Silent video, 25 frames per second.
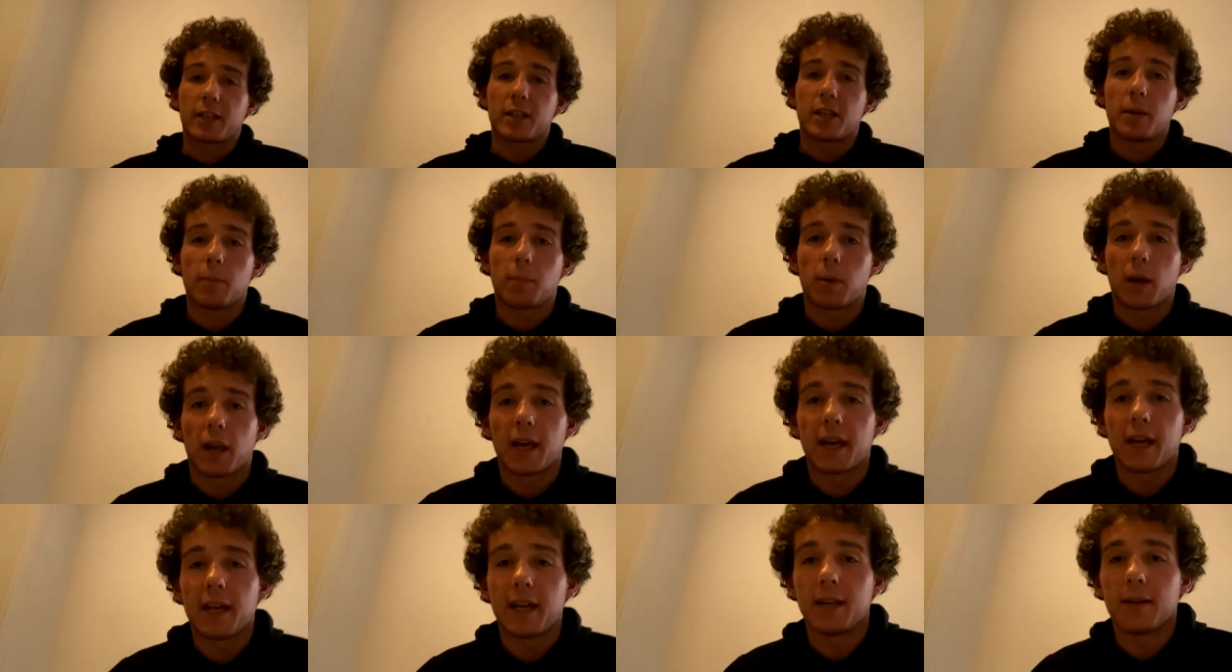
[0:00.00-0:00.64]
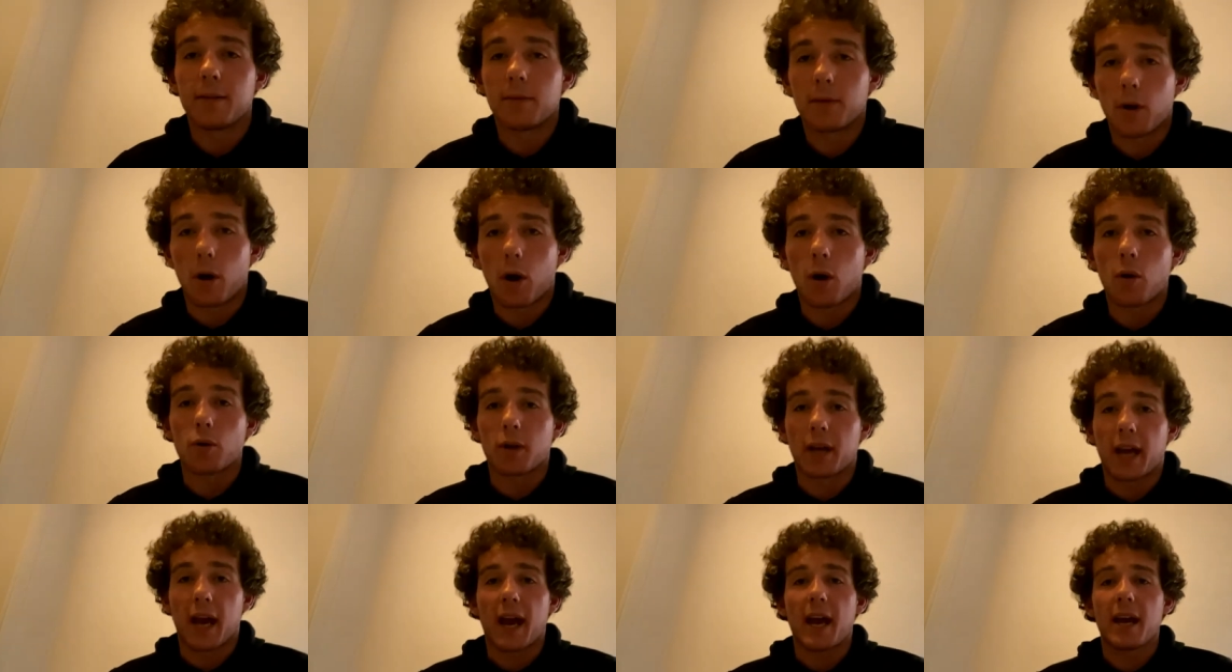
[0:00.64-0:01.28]
actually played
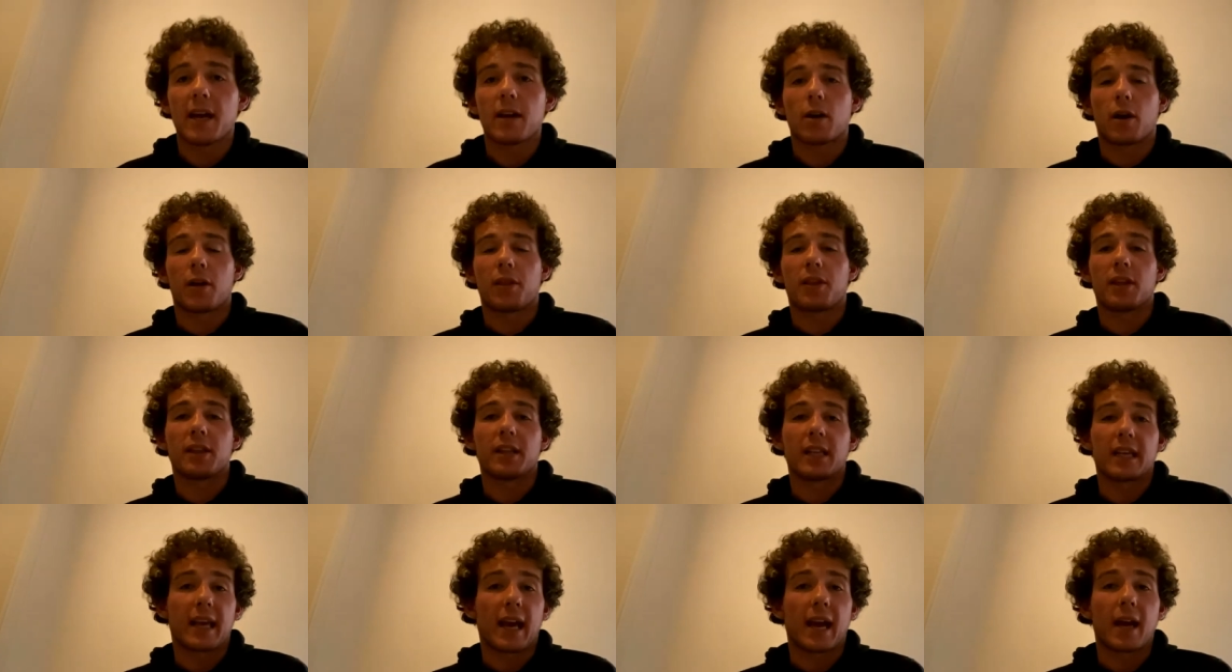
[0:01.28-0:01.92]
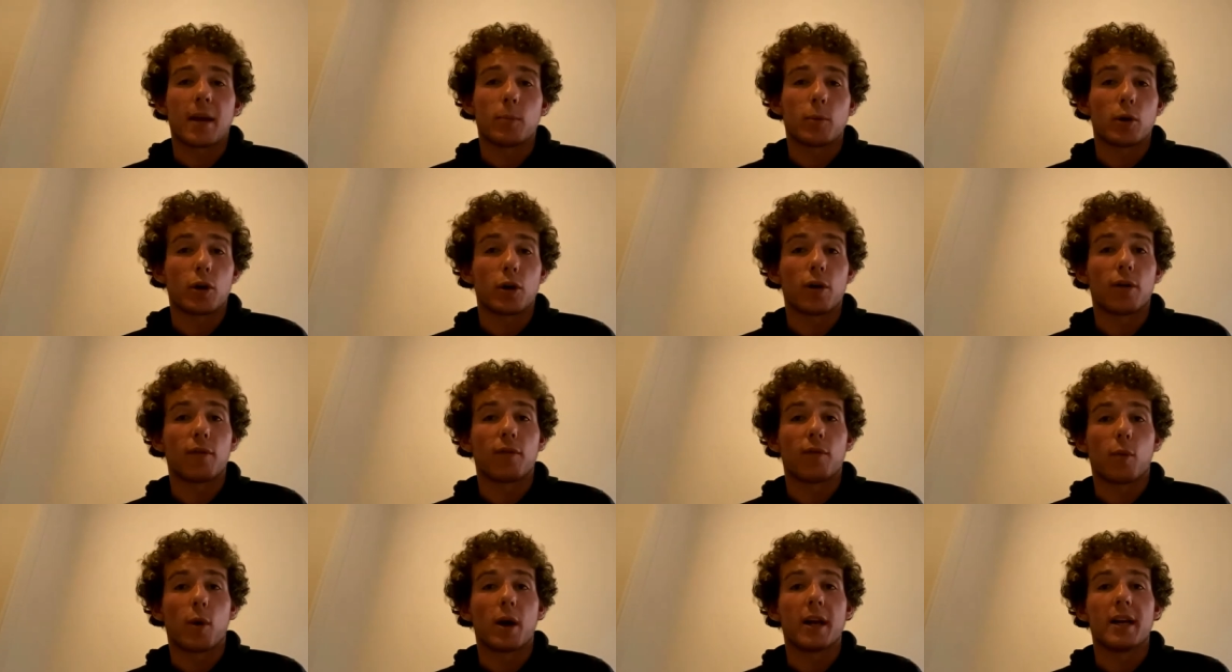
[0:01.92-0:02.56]
okay, and I think the game
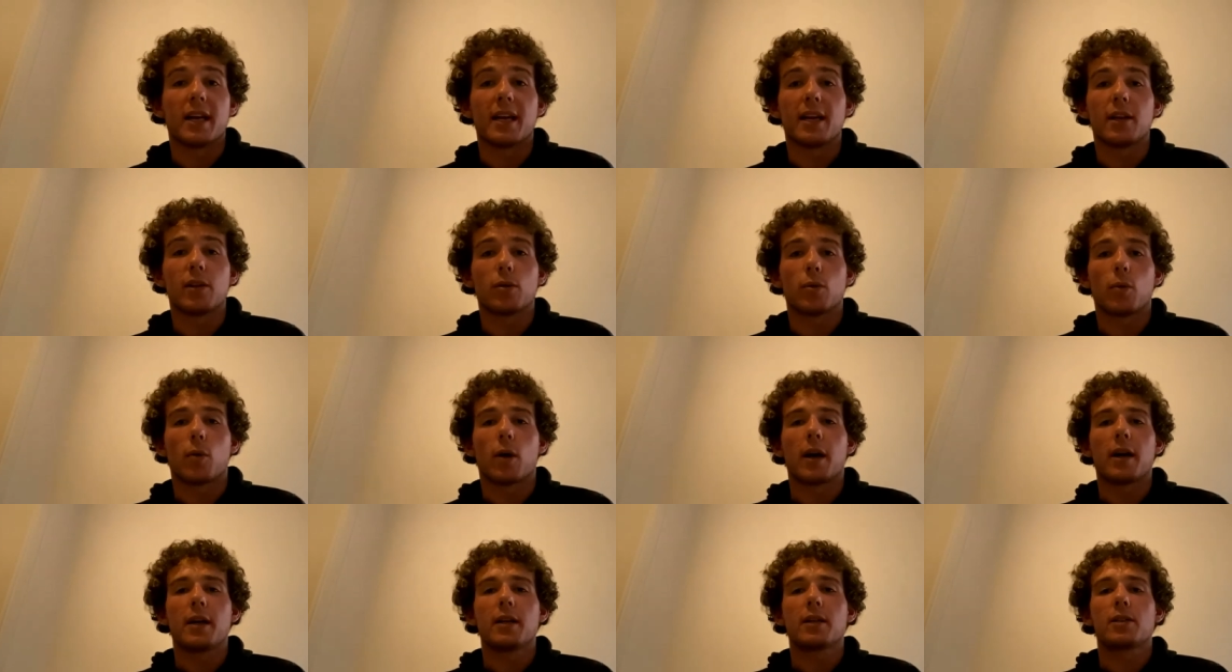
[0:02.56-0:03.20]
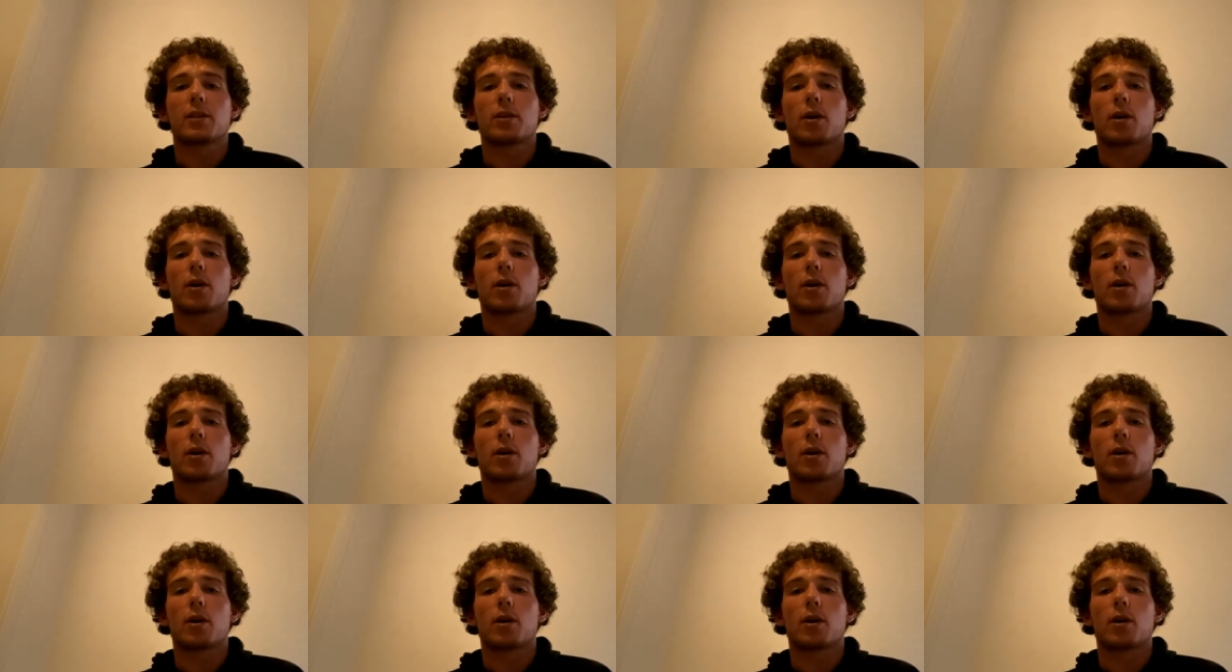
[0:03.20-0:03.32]
could have went either way.